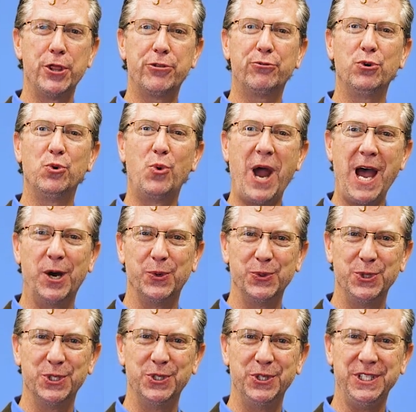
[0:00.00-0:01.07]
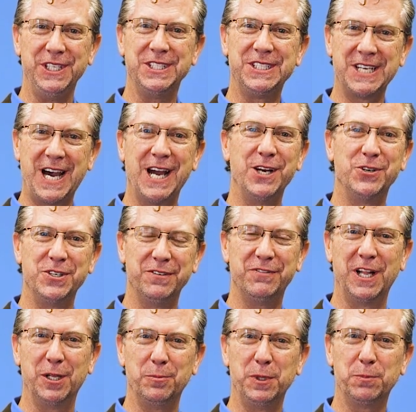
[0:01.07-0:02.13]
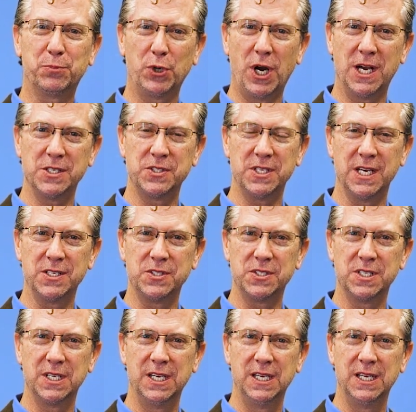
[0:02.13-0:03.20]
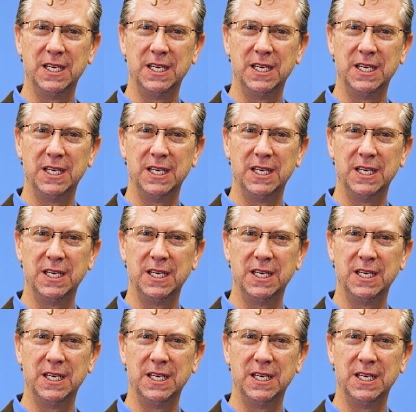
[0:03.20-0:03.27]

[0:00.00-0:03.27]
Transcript: throughout the entire development process.